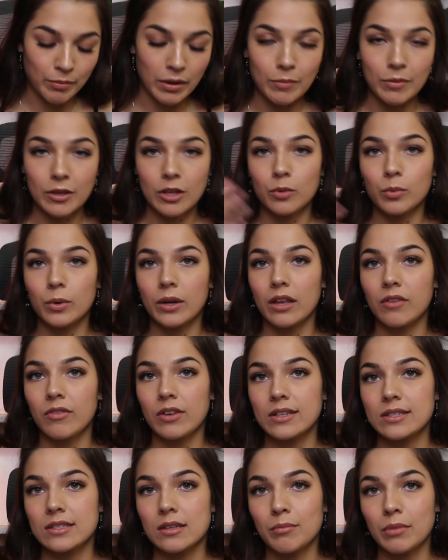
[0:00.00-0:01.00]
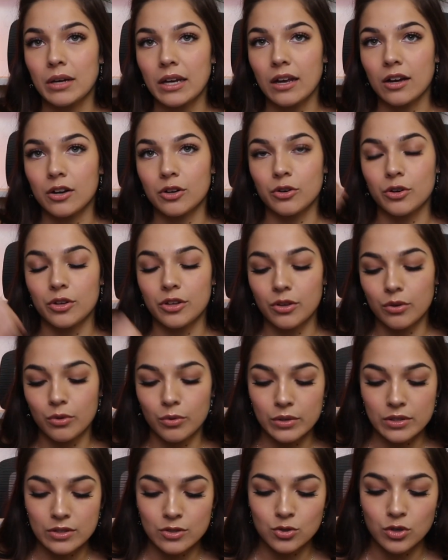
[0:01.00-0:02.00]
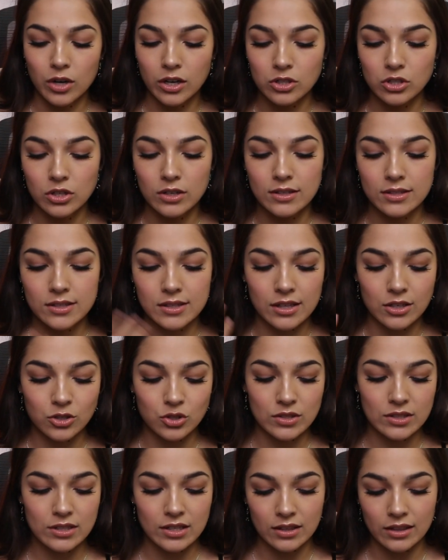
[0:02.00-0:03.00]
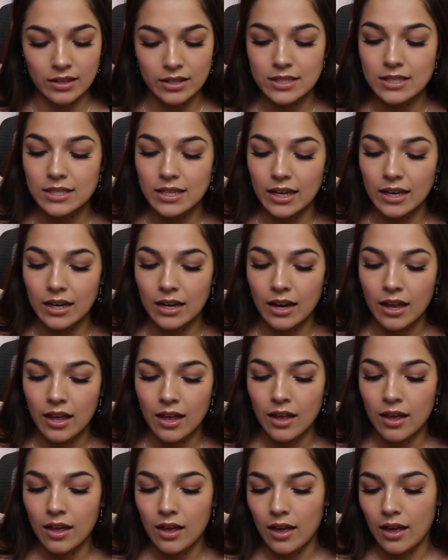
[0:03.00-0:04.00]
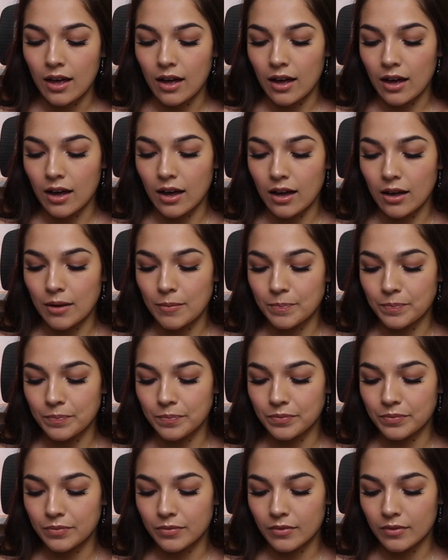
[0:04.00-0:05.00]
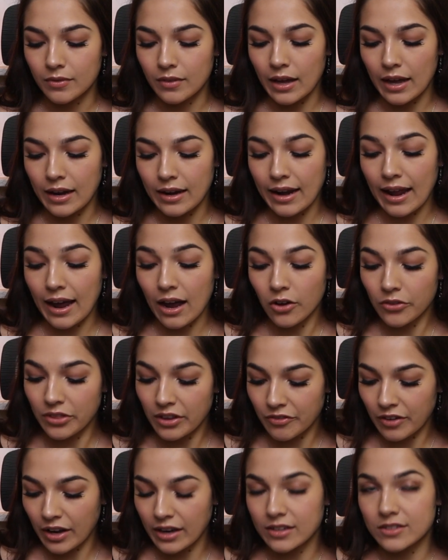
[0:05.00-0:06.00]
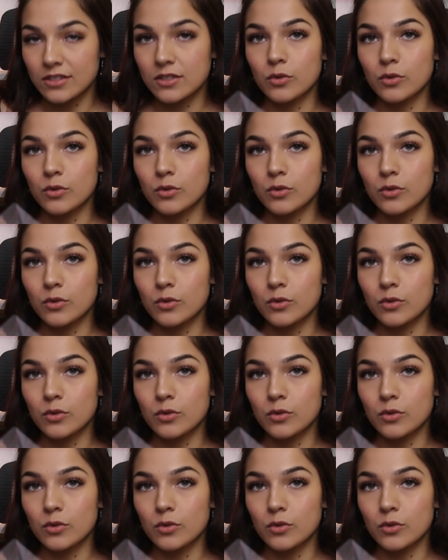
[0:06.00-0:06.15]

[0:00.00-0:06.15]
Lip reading: or maybe you were giving somebody under you instructions and they just didn't listen. And now they've kind of